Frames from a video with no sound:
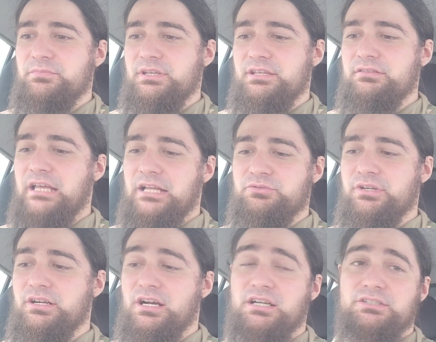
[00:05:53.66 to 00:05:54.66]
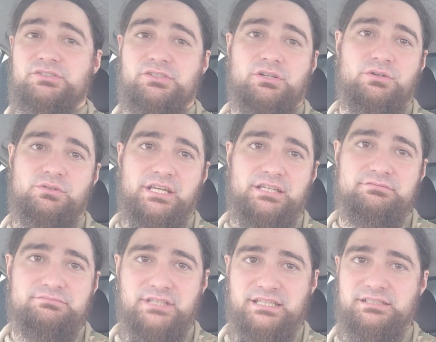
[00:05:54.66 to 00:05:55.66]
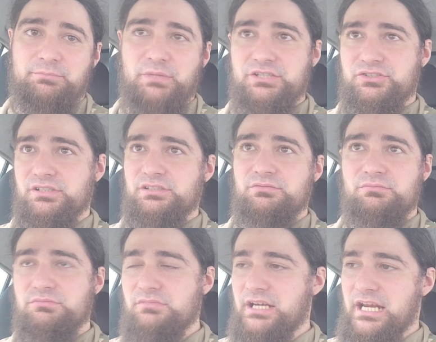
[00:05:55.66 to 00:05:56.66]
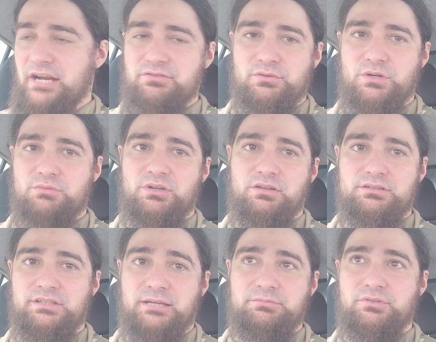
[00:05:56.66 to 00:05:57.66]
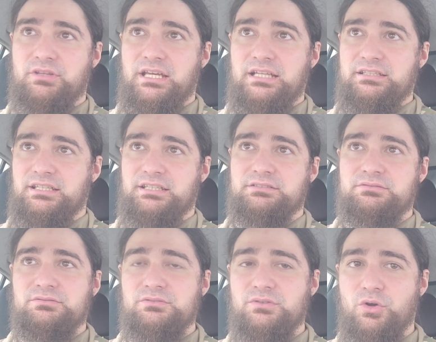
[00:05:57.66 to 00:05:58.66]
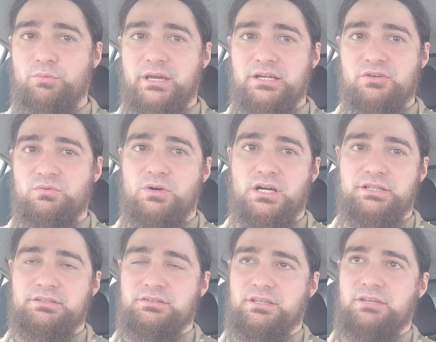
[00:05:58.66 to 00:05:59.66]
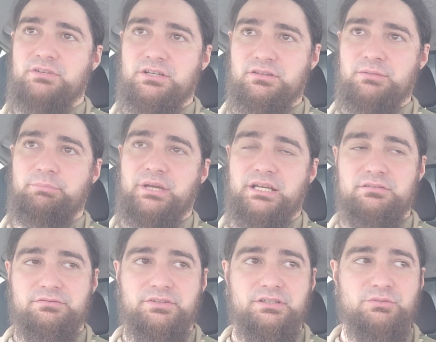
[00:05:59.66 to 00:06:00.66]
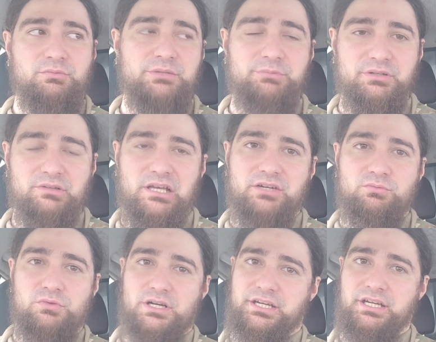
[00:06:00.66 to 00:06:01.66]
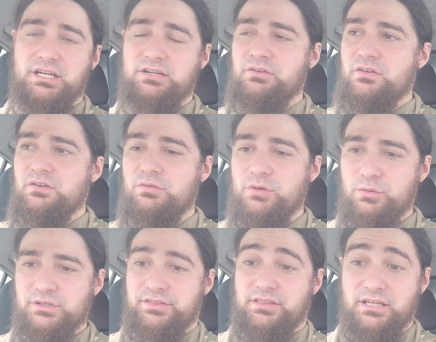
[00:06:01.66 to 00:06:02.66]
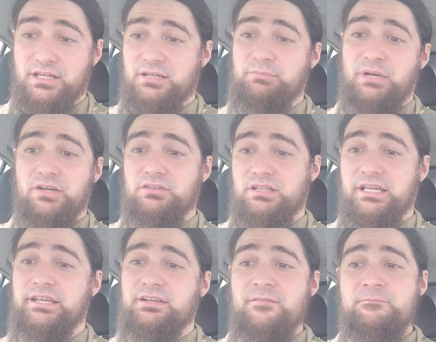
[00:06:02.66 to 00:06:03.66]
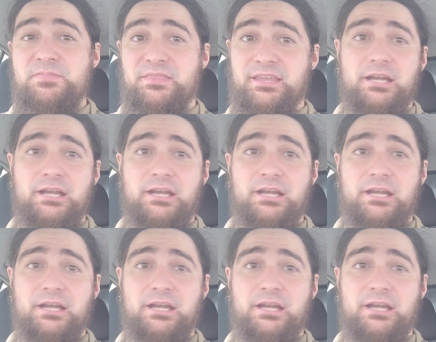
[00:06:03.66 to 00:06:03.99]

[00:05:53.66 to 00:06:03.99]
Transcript: in that regard. So, and as I mentioned, everyone will adapt to that, and no matter what, even on the battlefield, when we like working, we're always thinking about like the